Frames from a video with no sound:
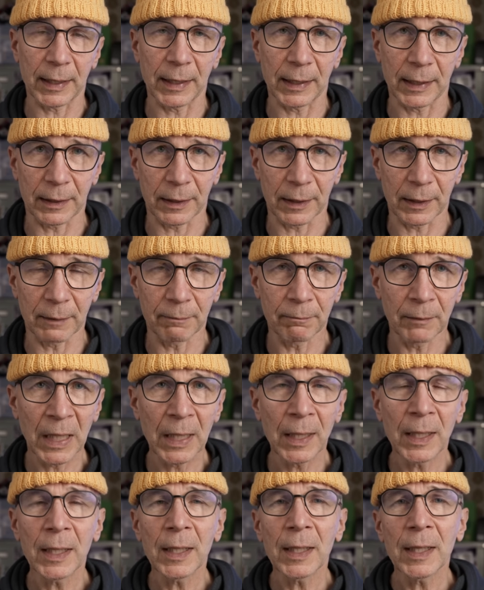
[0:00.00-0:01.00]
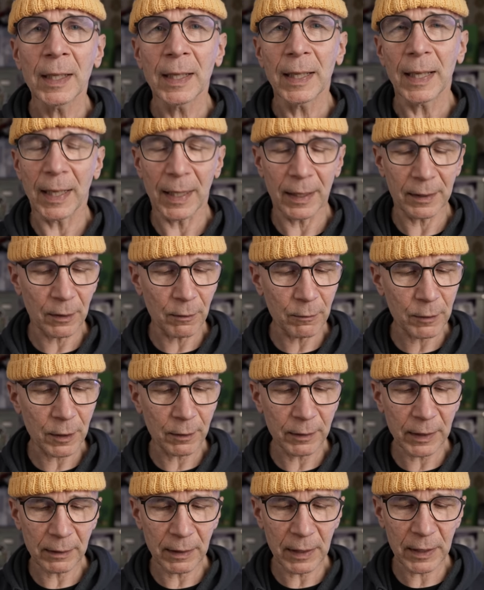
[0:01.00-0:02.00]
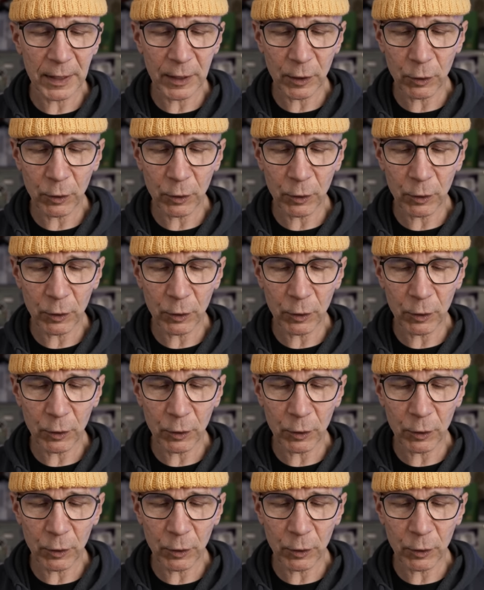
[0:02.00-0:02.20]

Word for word: here. And also there are